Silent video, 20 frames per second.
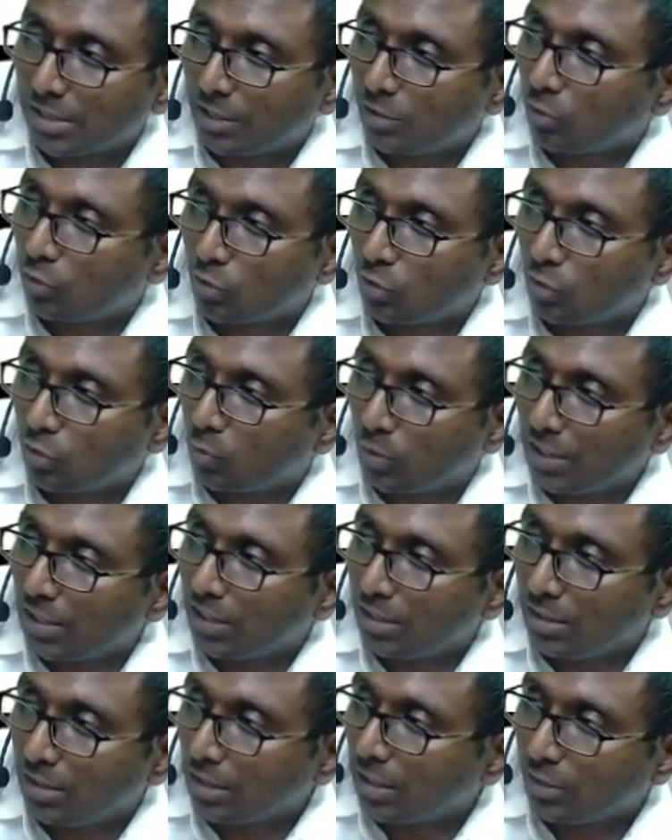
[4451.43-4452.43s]
I don't know
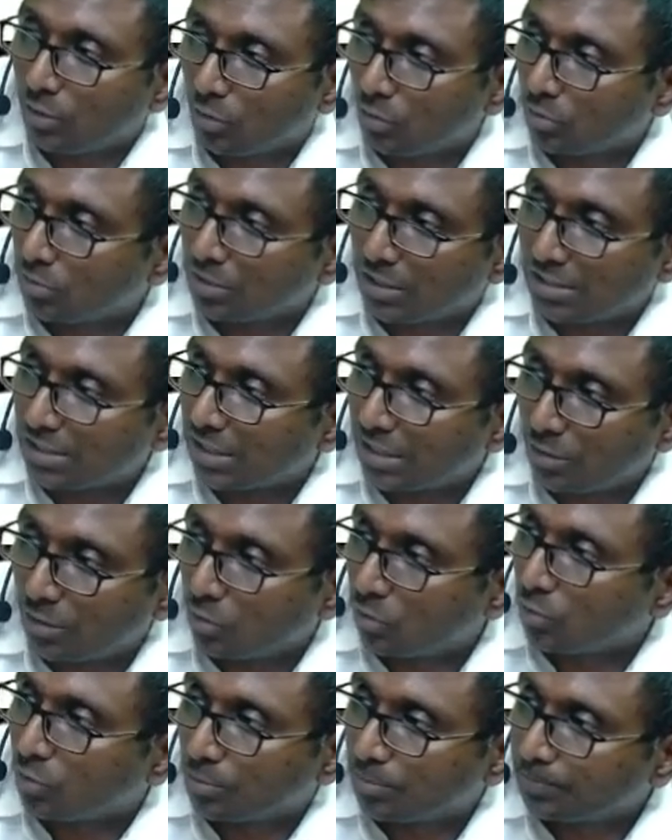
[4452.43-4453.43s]
why. I don't
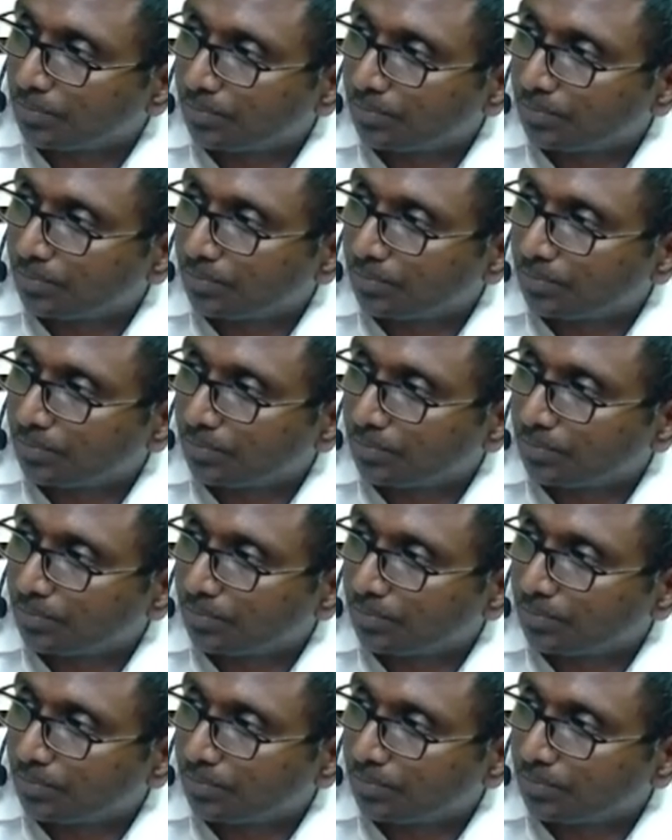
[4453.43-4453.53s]
know.